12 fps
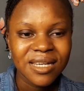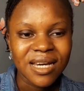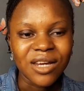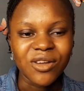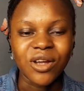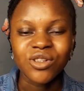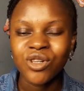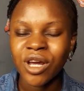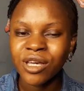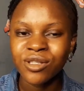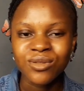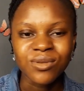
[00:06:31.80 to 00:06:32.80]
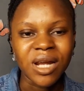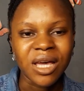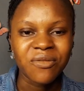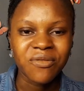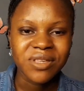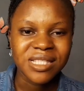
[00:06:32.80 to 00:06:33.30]
And you're trying to, like,
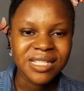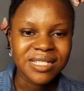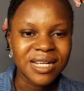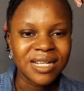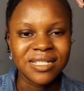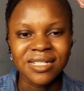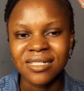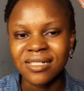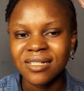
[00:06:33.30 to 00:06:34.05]
fit in, and then